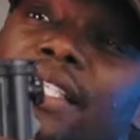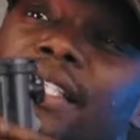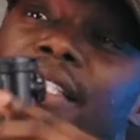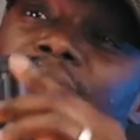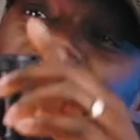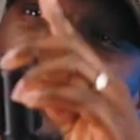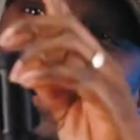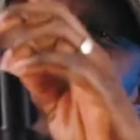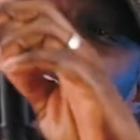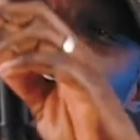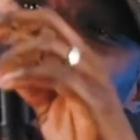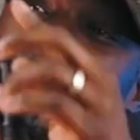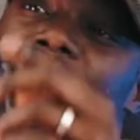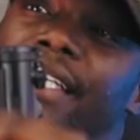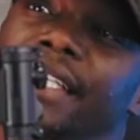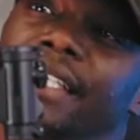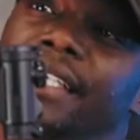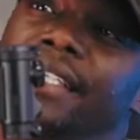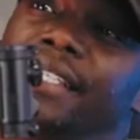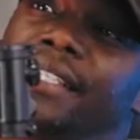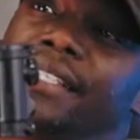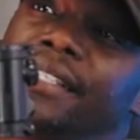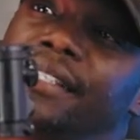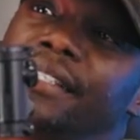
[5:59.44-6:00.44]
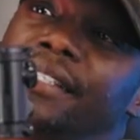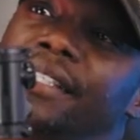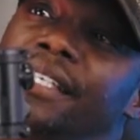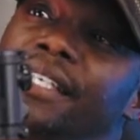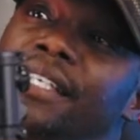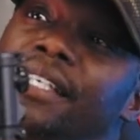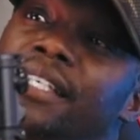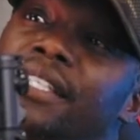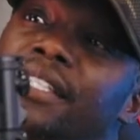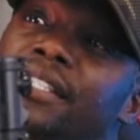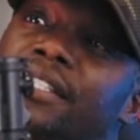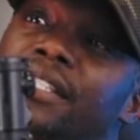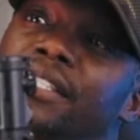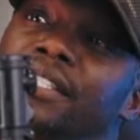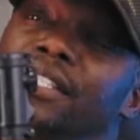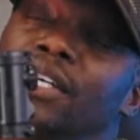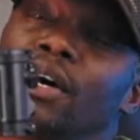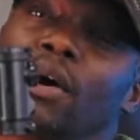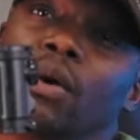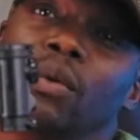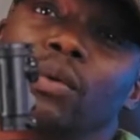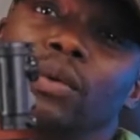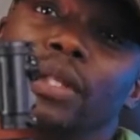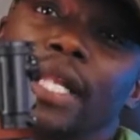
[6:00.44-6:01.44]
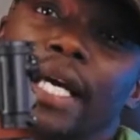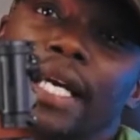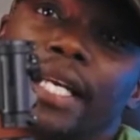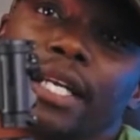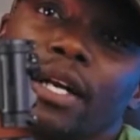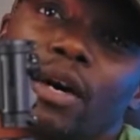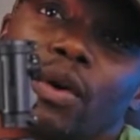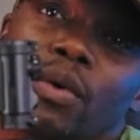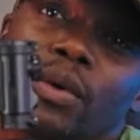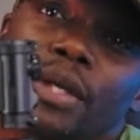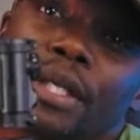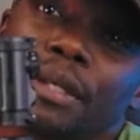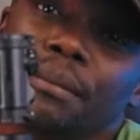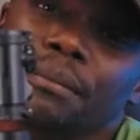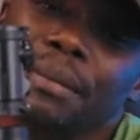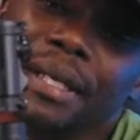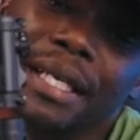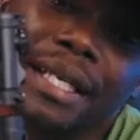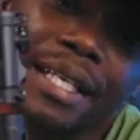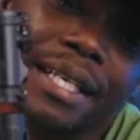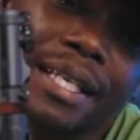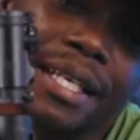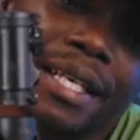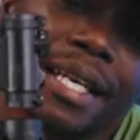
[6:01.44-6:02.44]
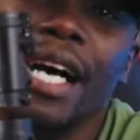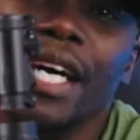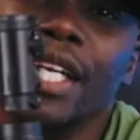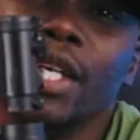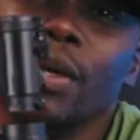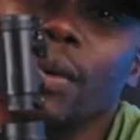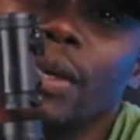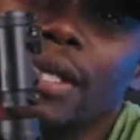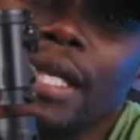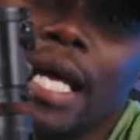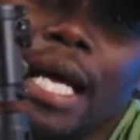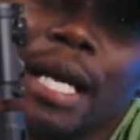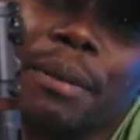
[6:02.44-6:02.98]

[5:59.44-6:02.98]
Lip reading: that I added is the Olight Odin Mini. I know a lot